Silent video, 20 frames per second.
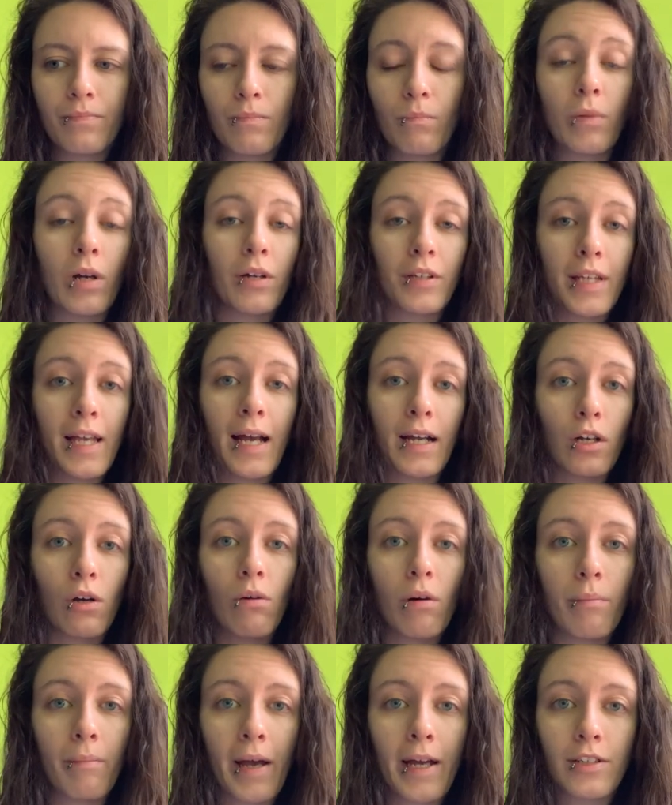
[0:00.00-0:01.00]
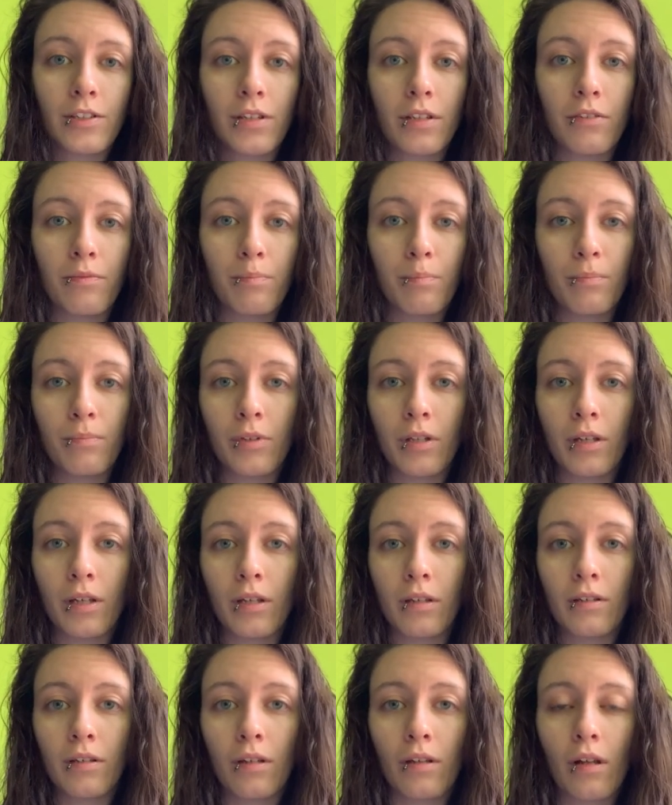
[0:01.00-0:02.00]
well, yeah, going back to
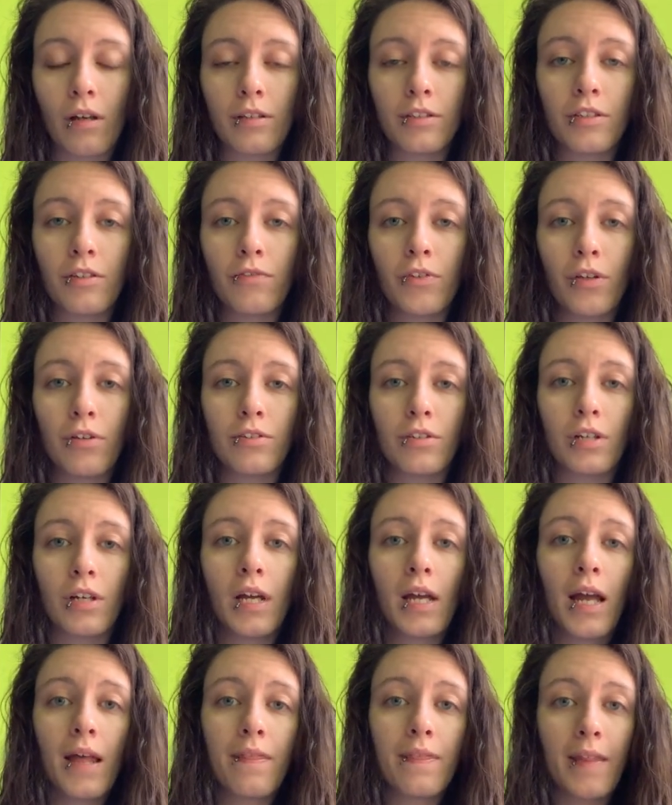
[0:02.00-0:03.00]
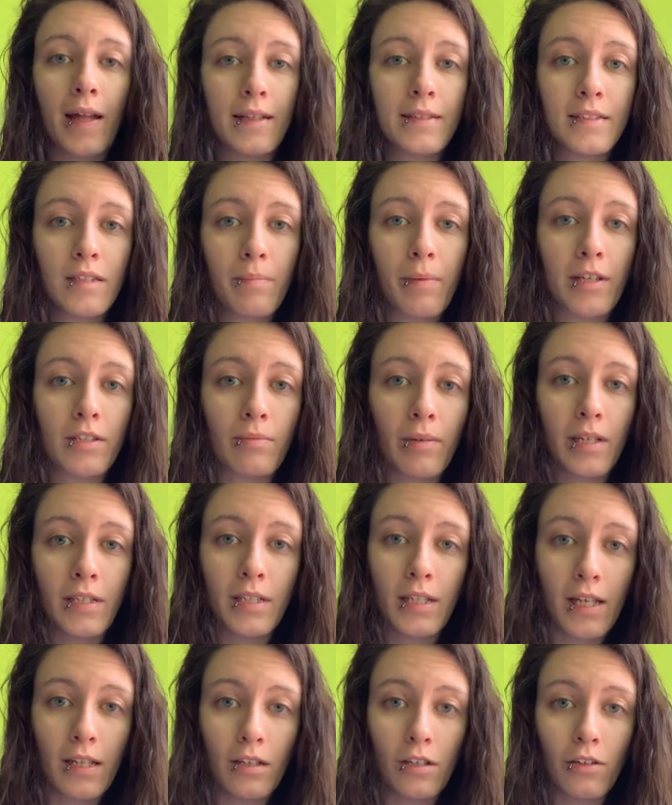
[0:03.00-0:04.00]
the deluxe diffuser, that's the best way
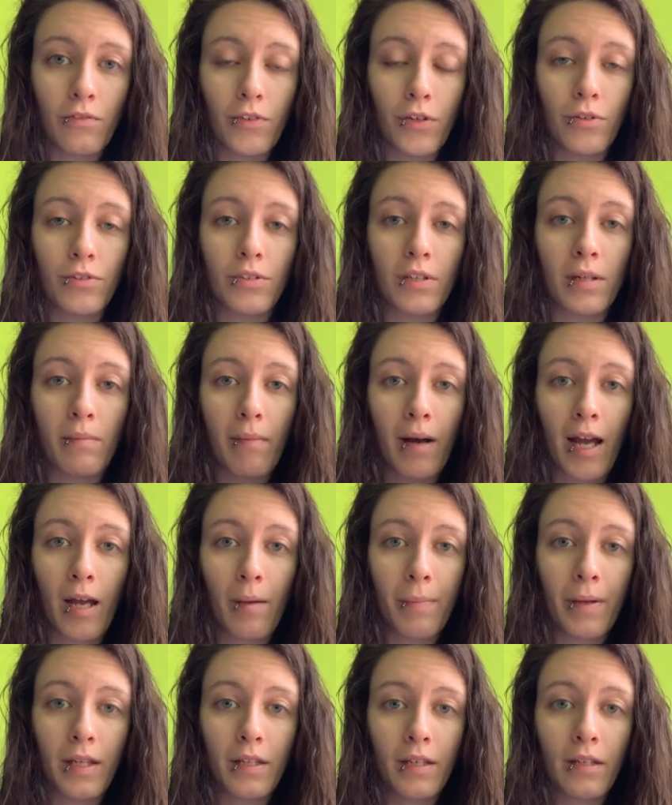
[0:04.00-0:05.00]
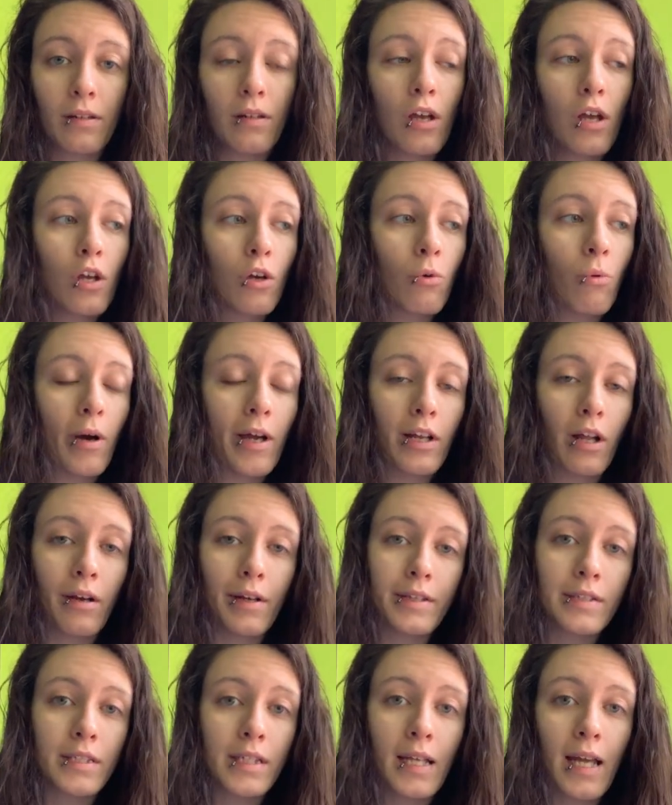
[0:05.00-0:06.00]
to get a diffuser in my opinion. Quite
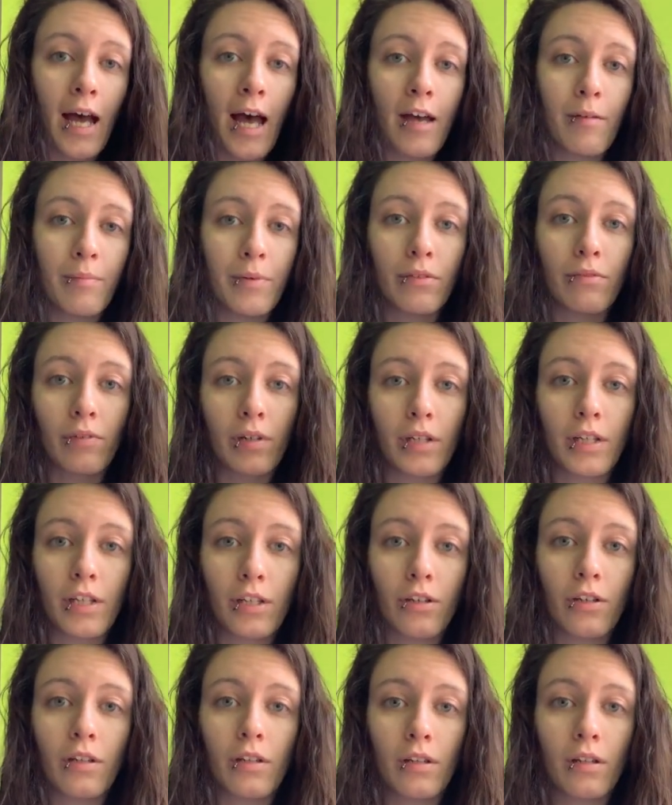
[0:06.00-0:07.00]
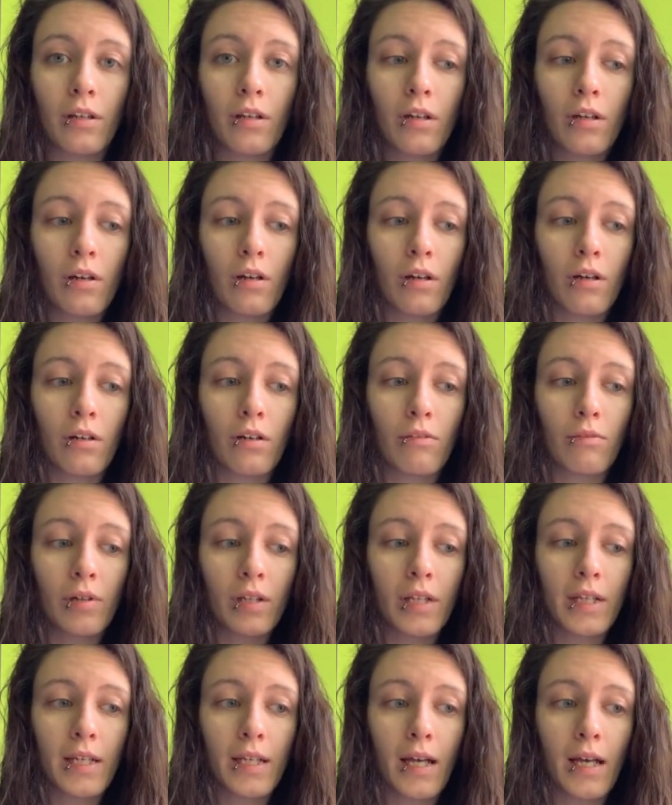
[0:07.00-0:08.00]
honestly, I've been really
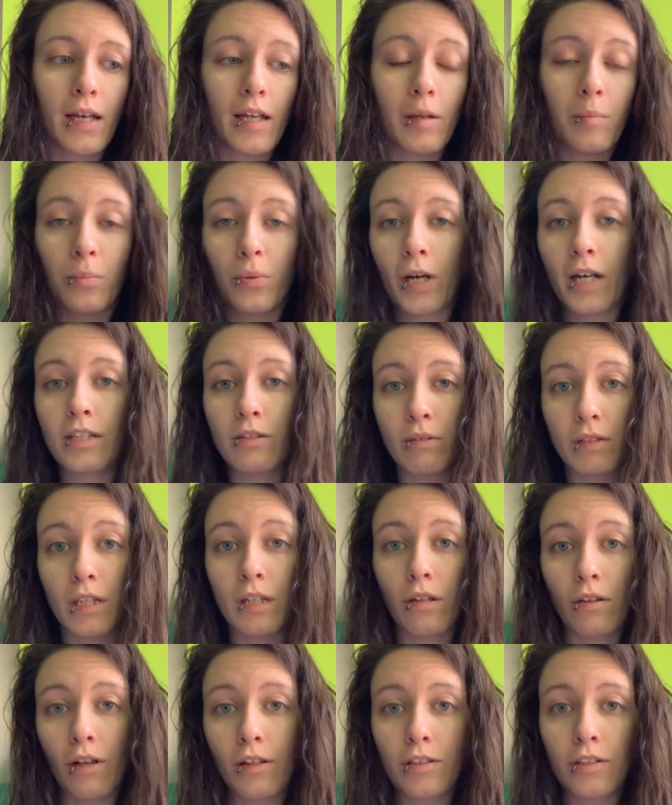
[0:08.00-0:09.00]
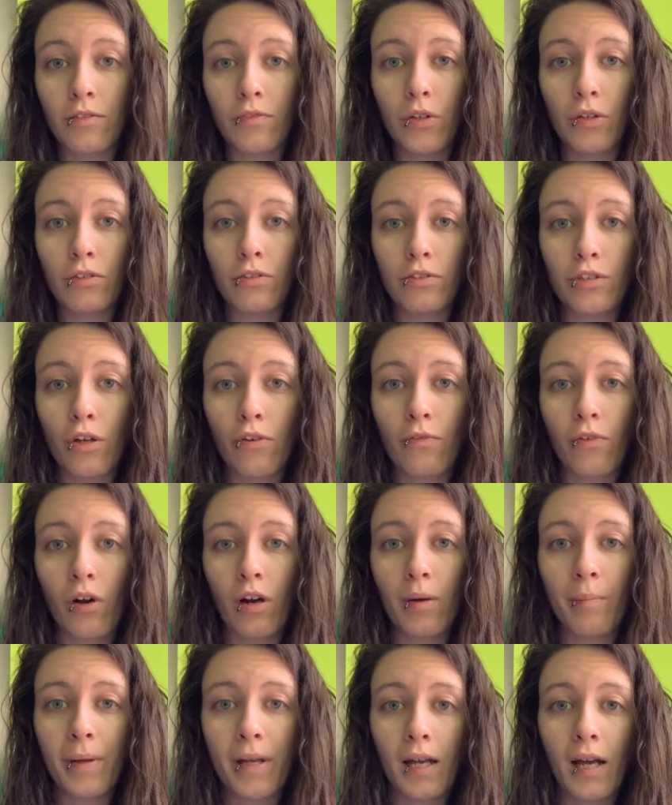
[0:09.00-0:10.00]
impressed with the deluxe diffuser so
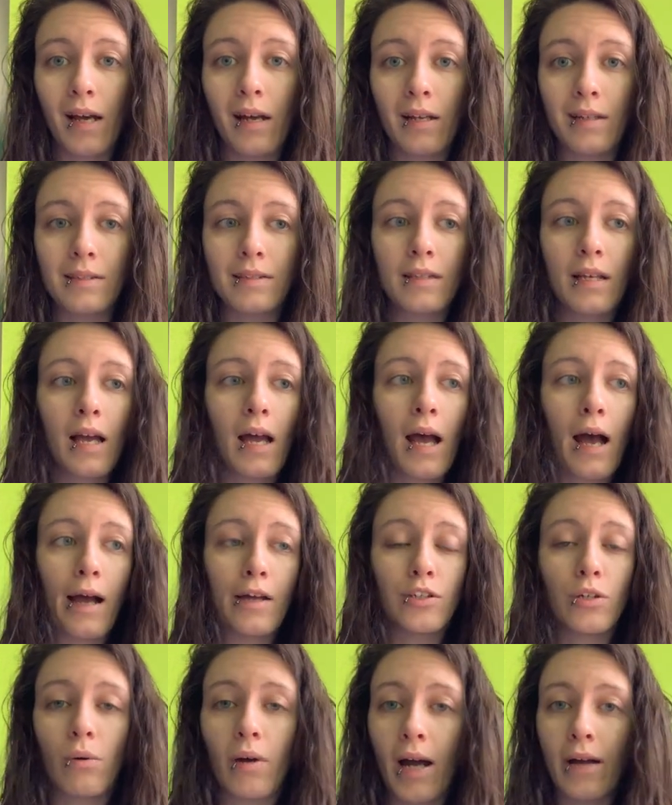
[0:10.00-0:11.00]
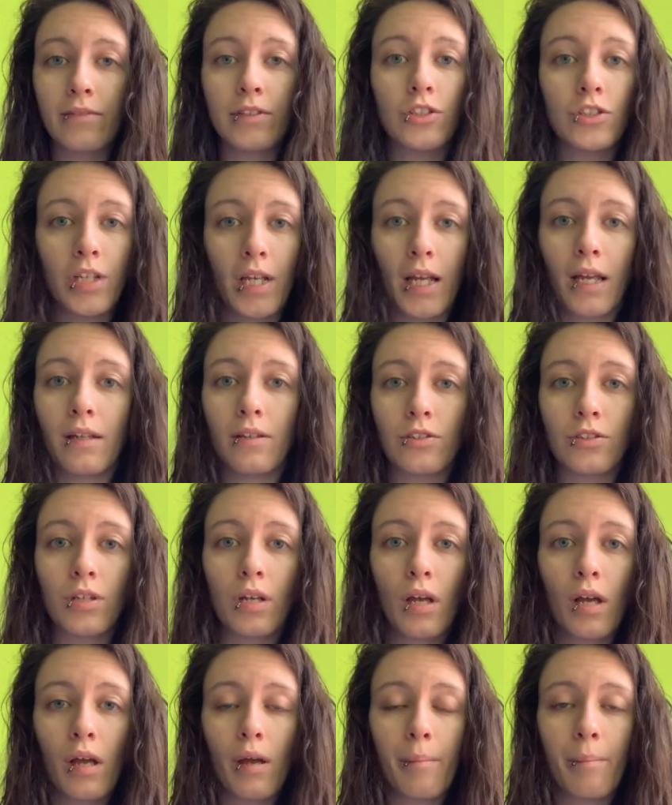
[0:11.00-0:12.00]
far, because I don't have to change
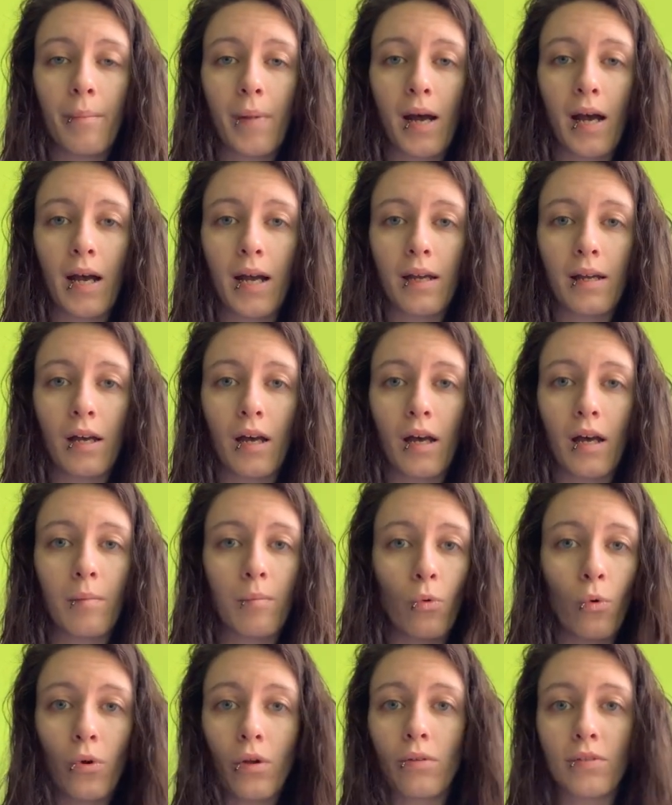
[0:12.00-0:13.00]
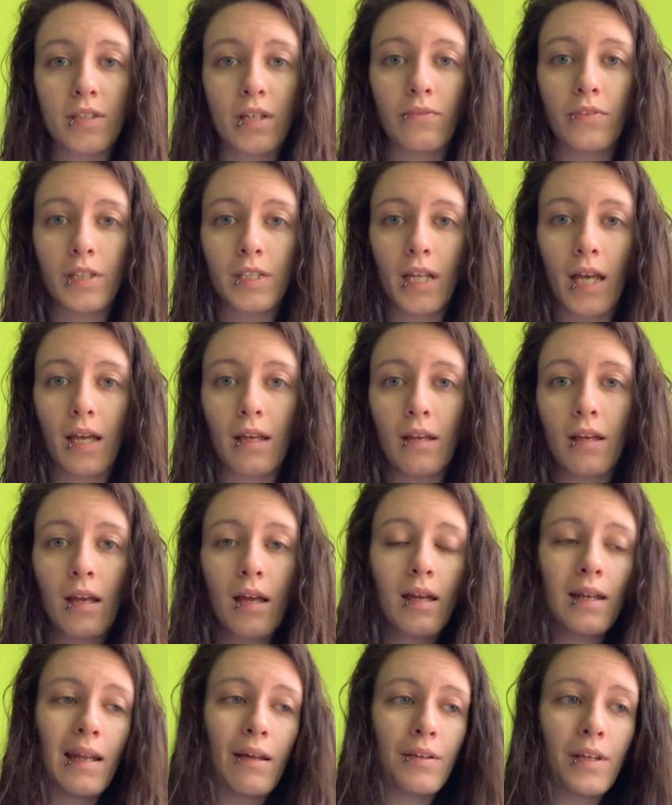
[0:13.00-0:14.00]
my oils every day.
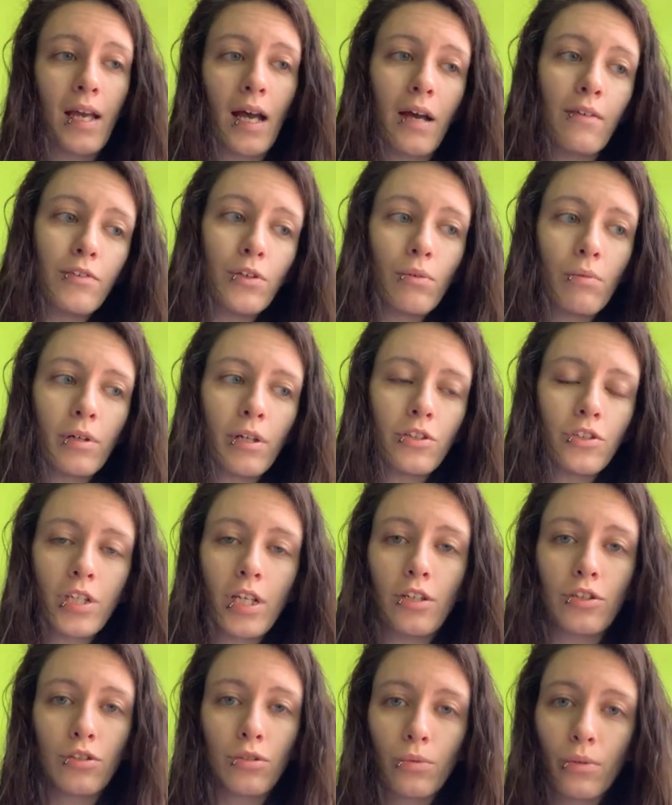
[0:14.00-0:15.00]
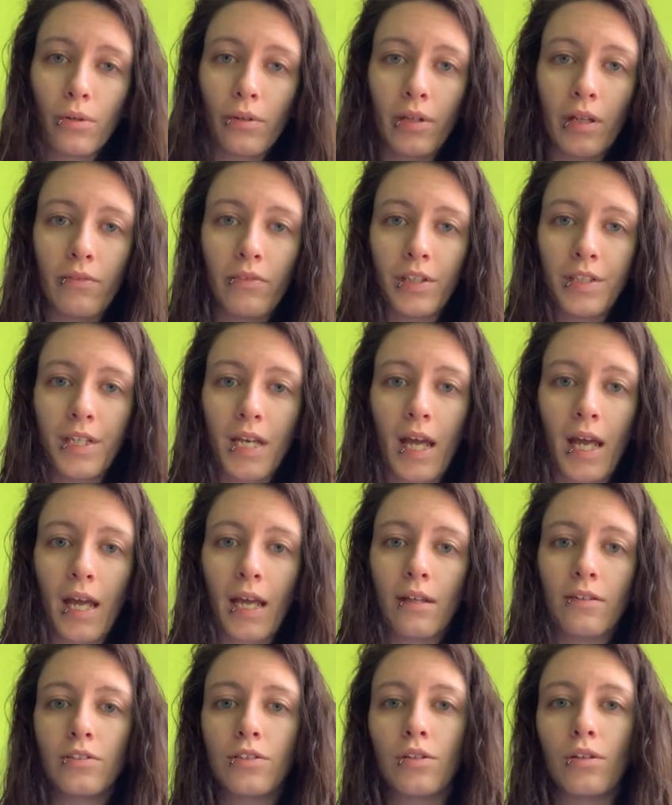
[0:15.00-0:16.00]
Now, yeah, if you want to change your oil every
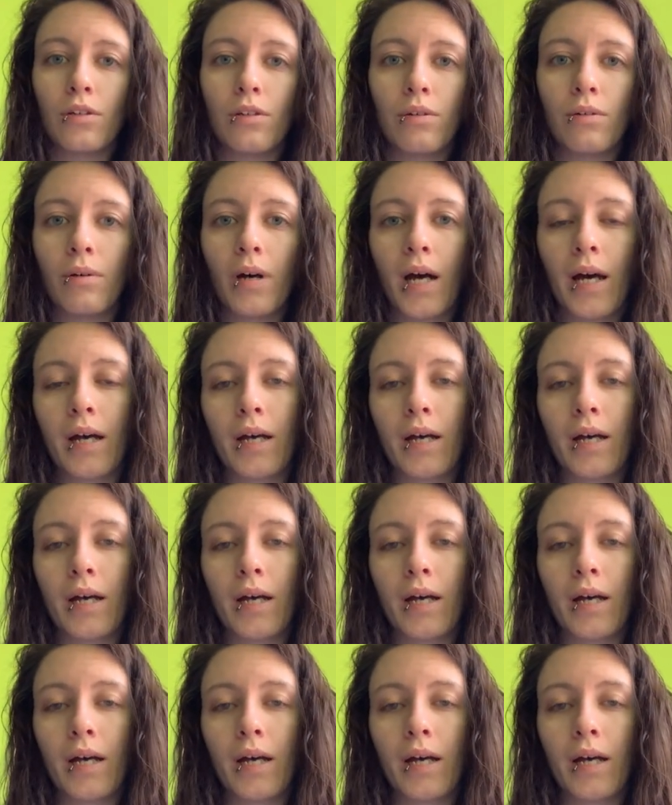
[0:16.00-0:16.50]
day to,